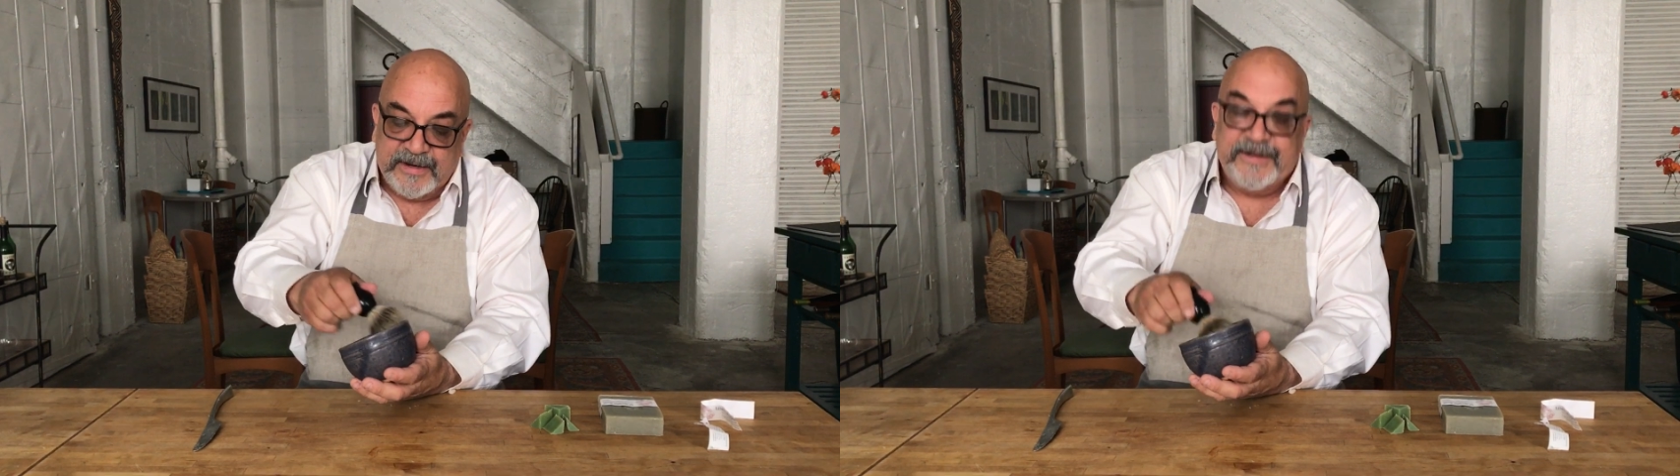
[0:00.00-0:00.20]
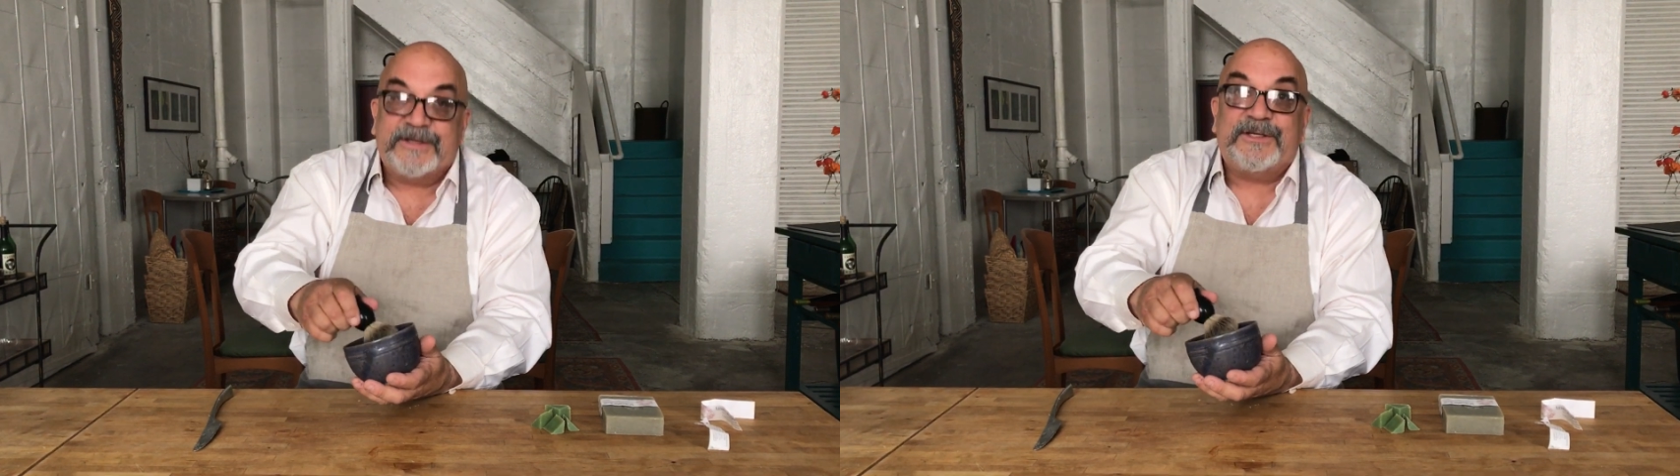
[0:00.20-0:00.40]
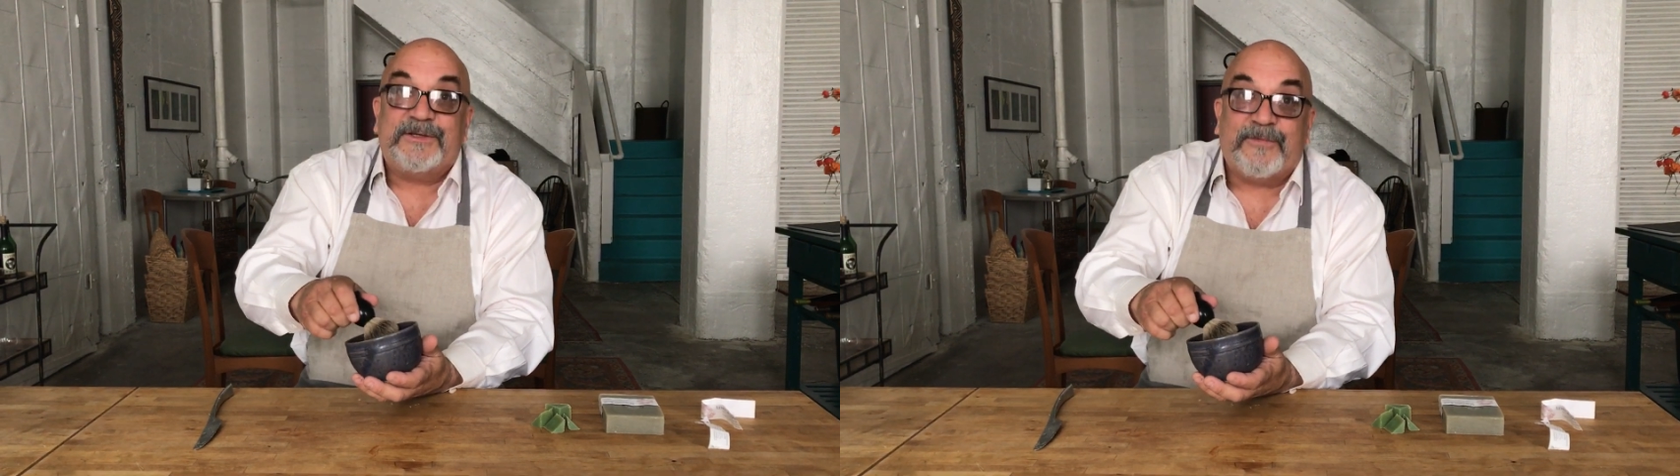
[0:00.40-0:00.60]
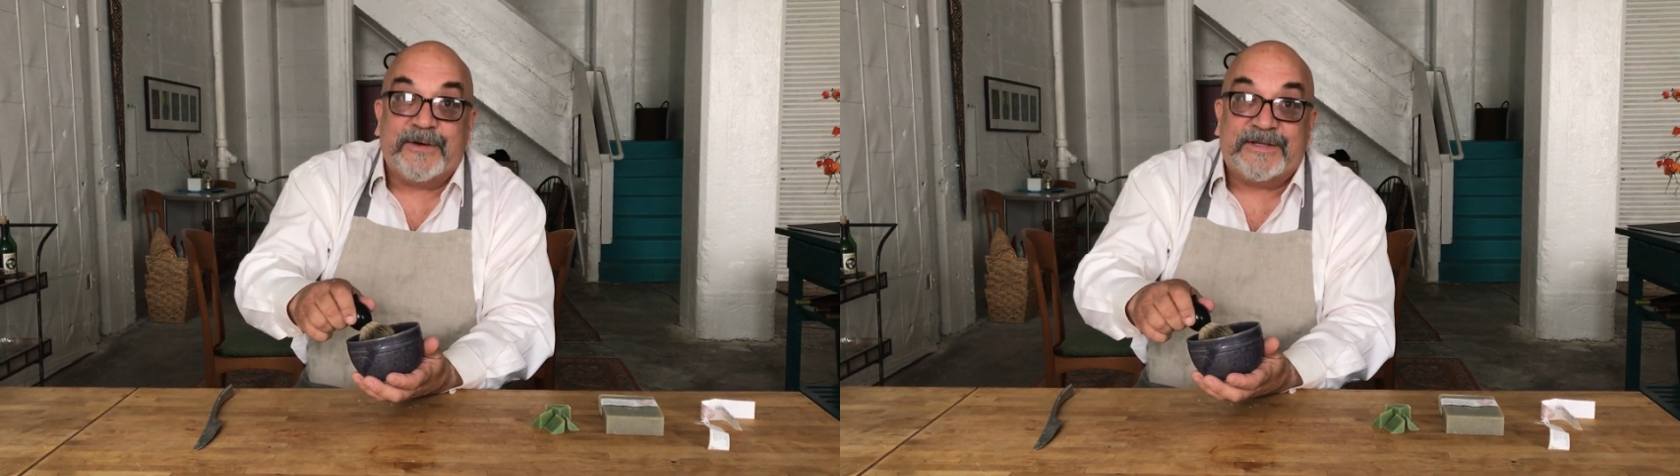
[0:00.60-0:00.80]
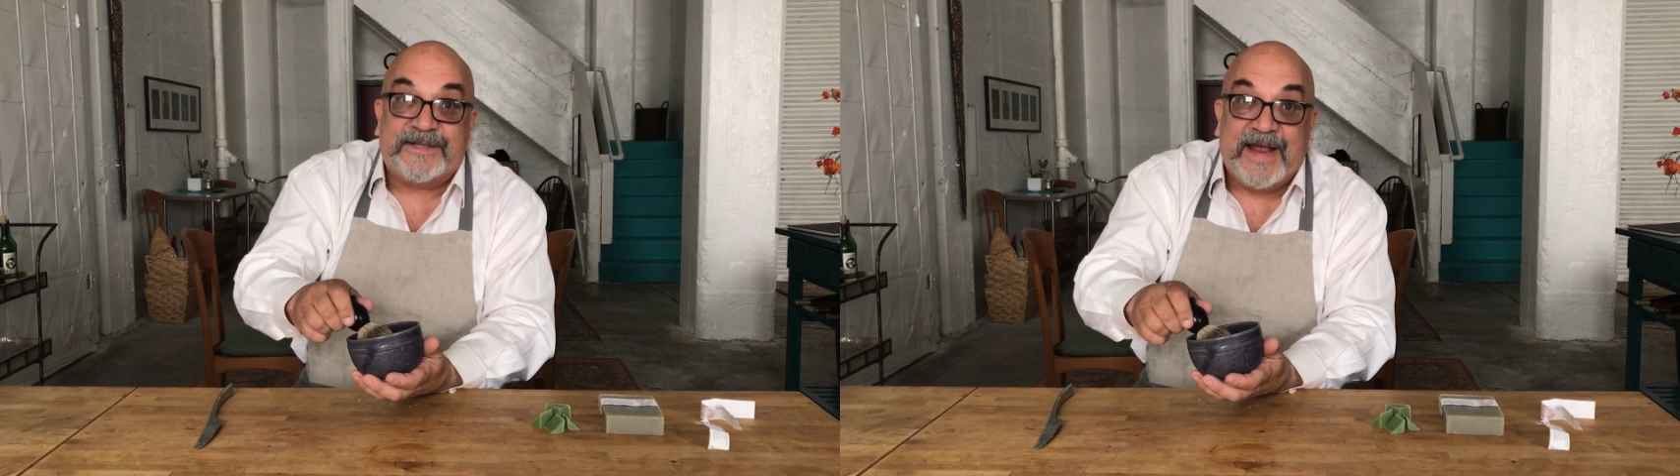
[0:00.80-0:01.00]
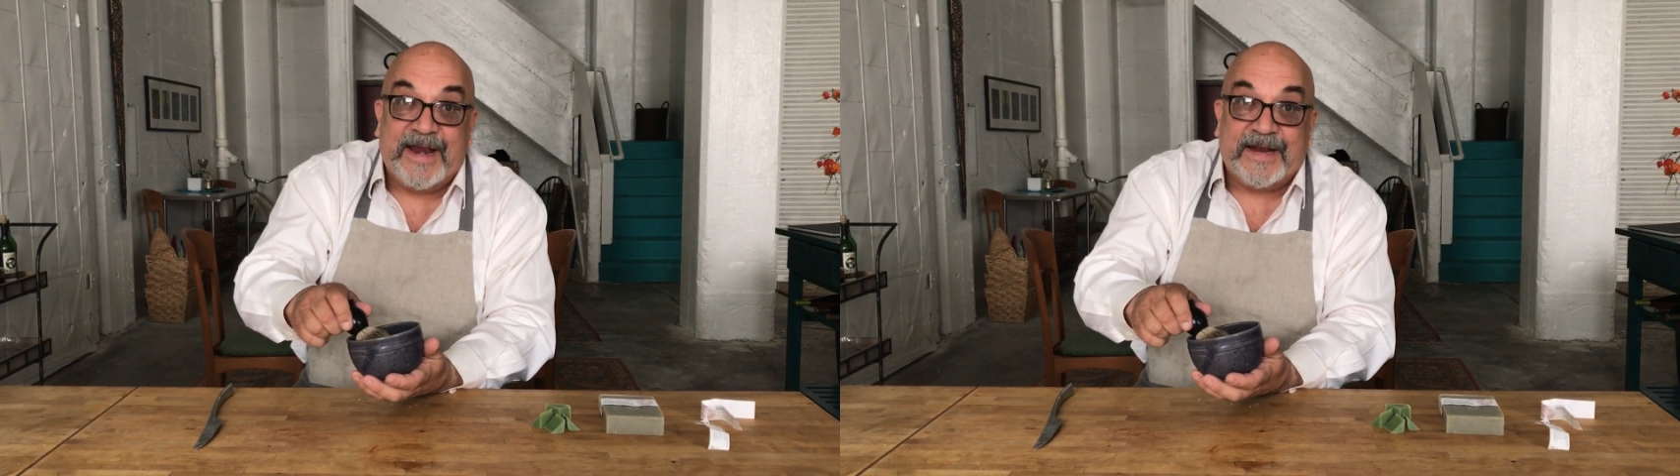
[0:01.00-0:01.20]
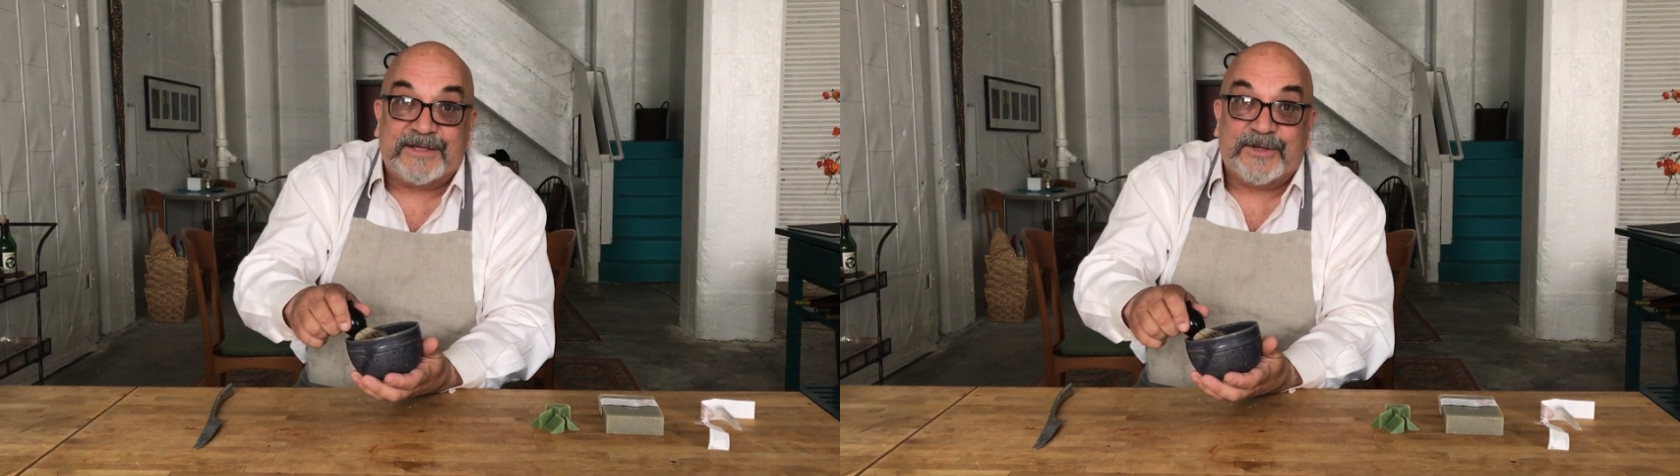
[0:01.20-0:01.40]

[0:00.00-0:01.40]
This is for aesthetics.